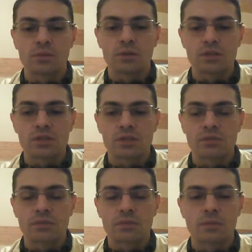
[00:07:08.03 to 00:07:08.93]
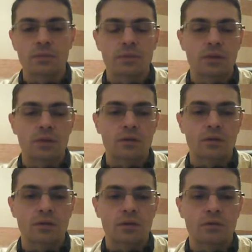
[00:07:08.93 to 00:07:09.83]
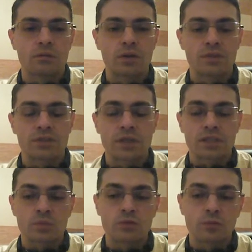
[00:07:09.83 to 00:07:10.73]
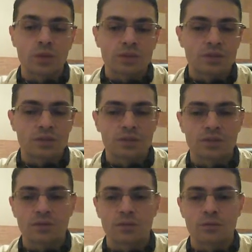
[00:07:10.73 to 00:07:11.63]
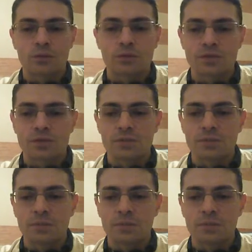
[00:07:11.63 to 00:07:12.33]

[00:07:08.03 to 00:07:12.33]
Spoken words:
is a very precise move, but of course